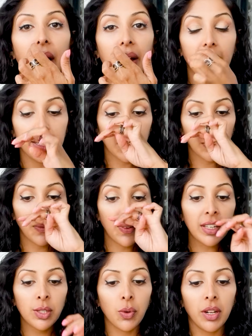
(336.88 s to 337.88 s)
Okay, so the
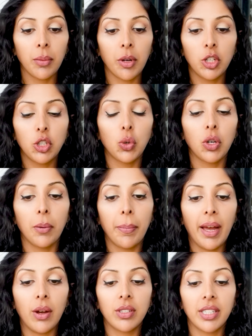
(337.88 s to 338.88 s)
first one I'm going to talk
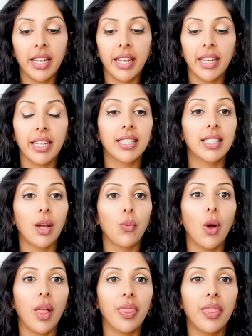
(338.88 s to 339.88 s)
about is
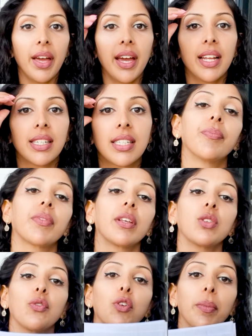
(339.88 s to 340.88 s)
one that,
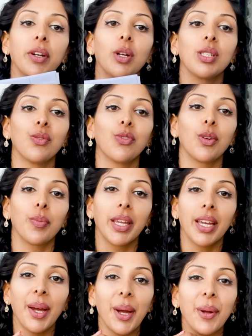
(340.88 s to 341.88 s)
so I've got my notes in front of
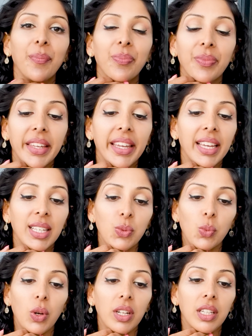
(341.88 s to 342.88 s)
me, is
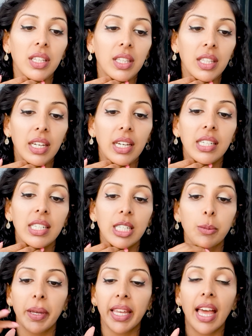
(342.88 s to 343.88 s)
one that is
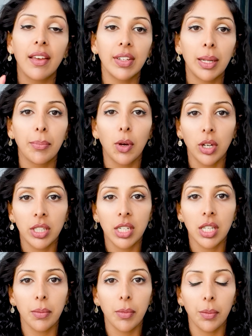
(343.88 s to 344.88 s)
being heavily marketed
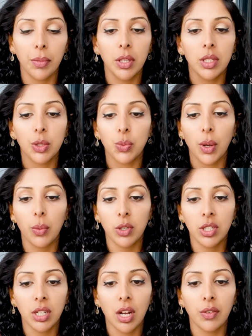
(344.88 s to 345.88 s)
at the moment. This is why I want
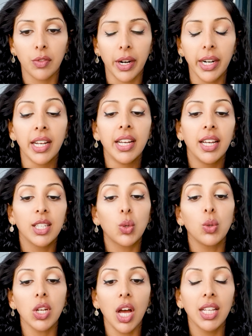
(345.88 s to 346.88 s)
to cover it. It's
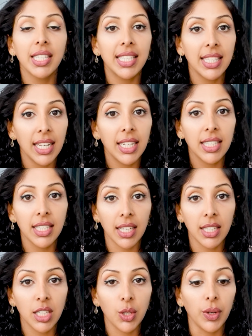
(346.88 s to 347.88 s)
called Unseen
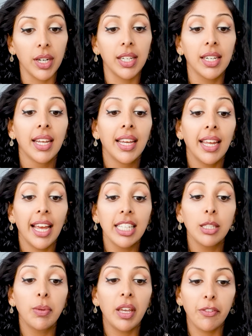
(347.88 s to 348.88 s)
Sunscreen
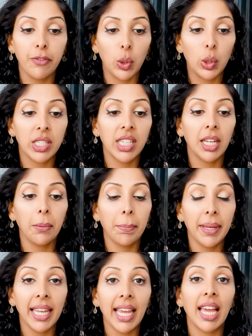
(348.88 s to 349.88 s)
SPF 40
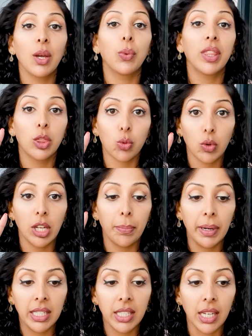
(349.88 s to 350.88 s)
PA with 3
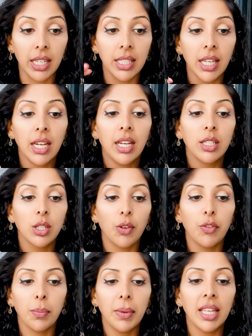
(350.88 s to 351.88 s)
pluses. So
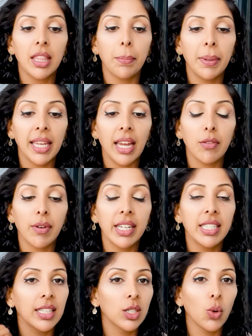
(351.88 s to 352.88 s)
for me, the PA
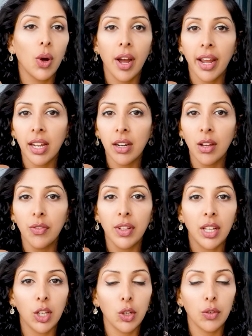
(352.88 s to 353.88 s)
rating is not high enough and
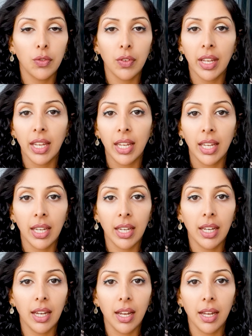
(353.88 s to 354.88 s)
the UV
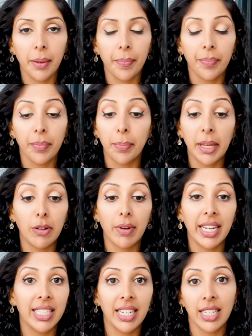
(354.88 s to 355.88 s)
B
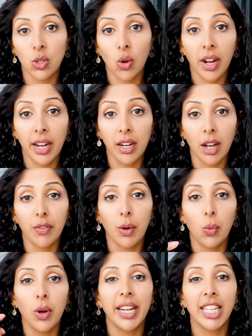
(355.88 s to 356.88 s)
rating is not high enough. I
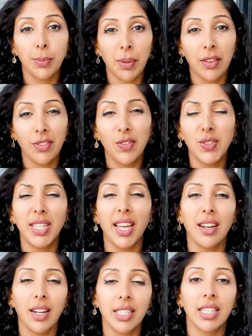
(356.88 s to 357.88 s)
want SPF 50
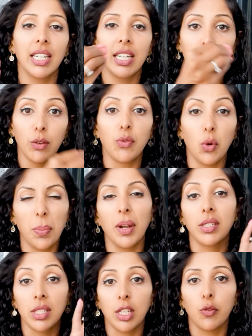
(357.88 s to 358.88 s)
and ideally 4
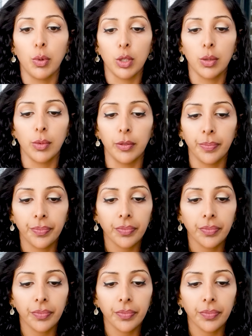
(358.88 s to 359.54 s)
pluses if possible.